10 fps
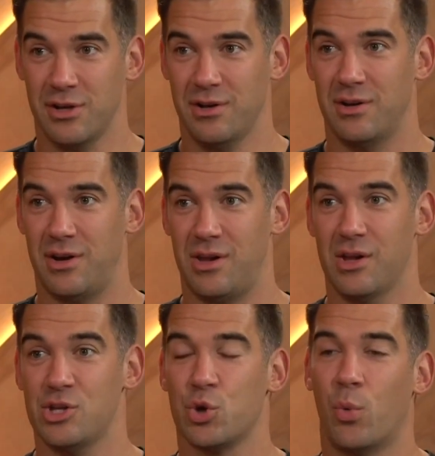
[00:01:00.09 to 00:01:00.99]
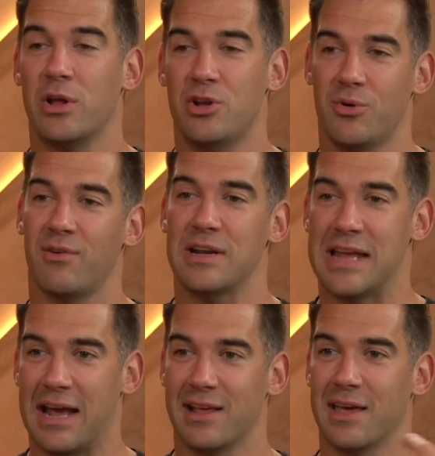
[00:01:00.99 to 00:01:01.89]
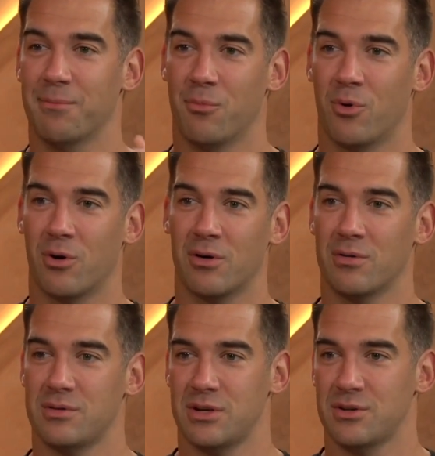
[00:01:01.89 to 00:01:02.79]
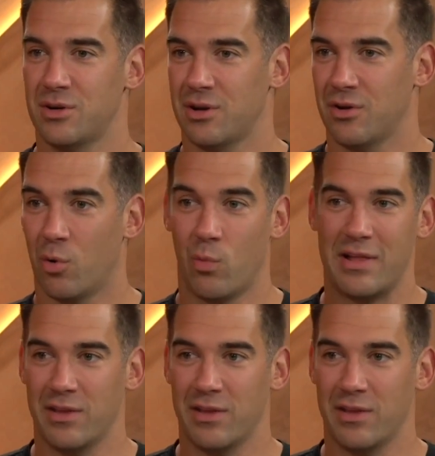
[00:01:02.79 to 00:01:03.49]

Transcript: Oh, absolutely. So what do you do every day to get more serotonin, or